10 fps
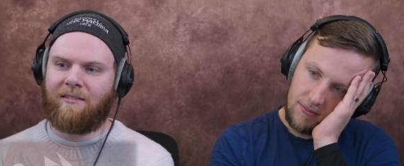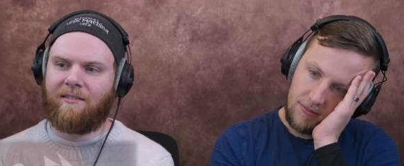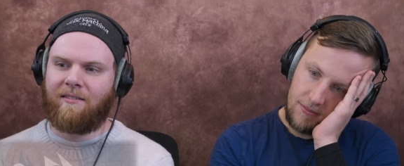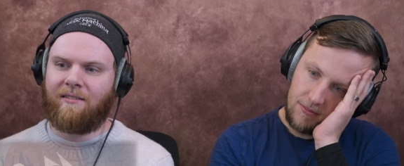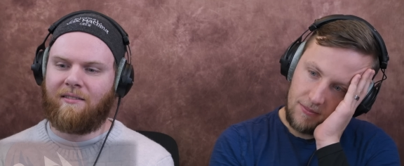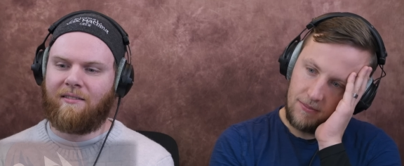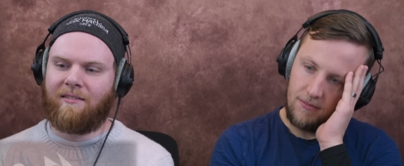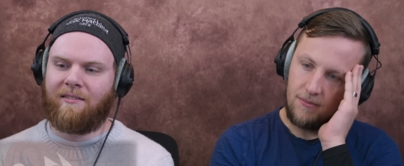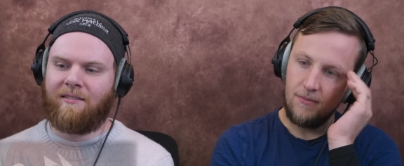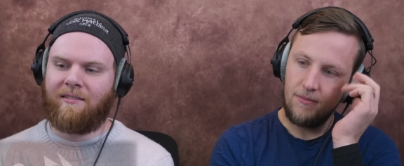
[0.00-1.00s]

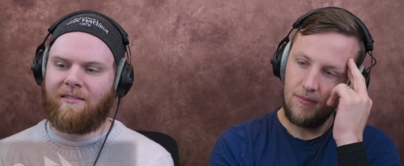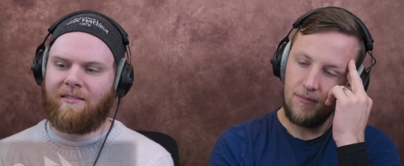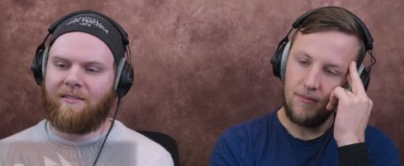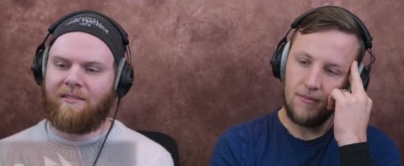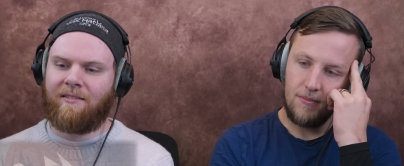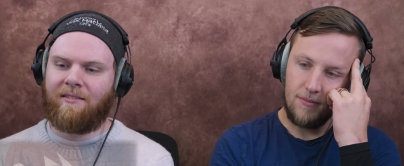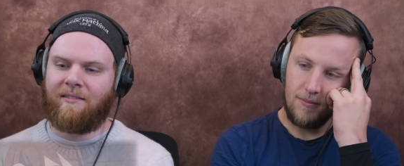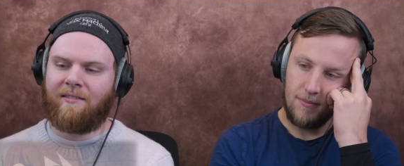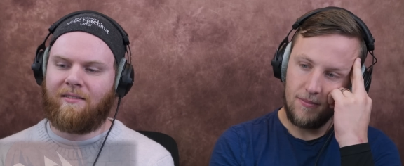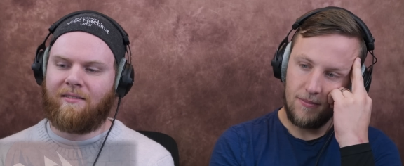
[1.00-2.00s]

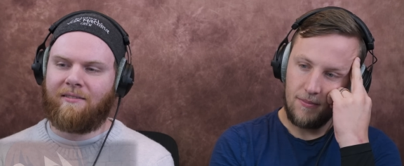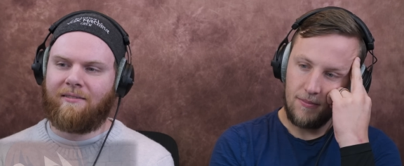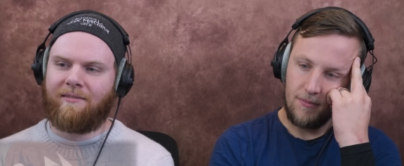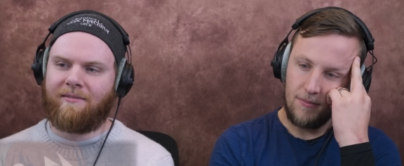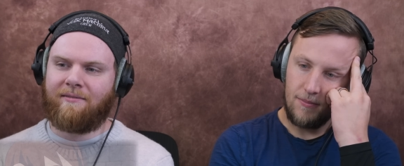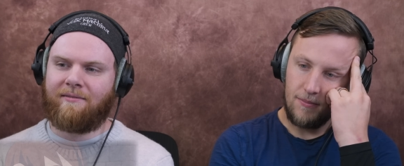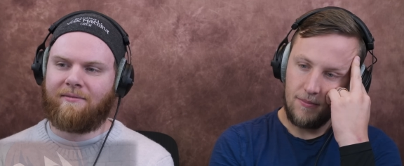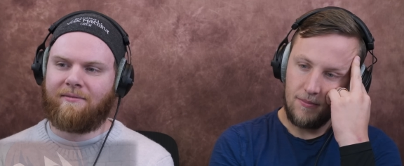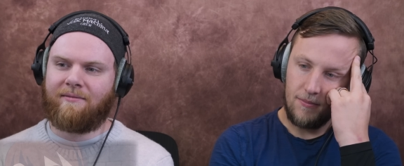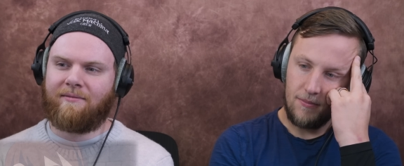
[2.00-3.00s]

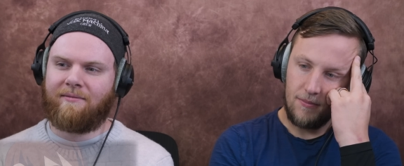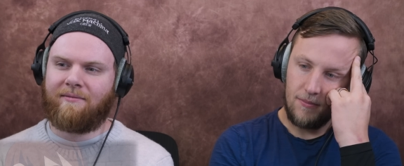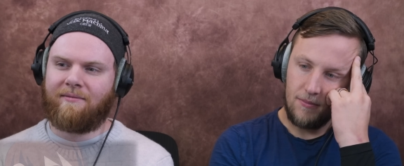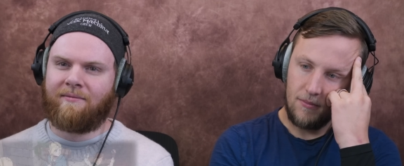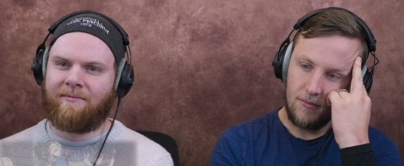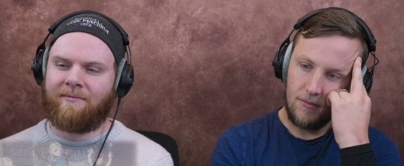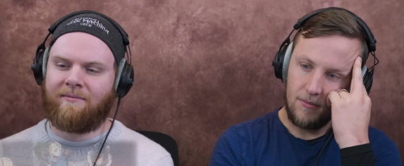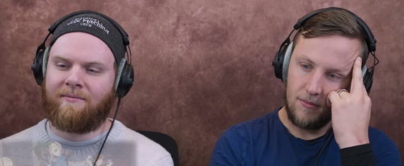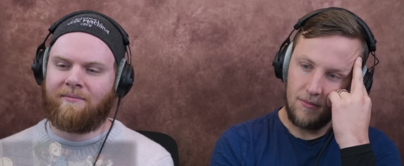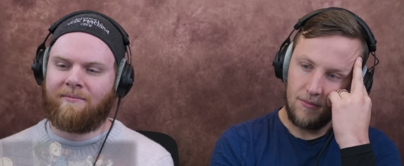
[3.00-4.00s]
(silence)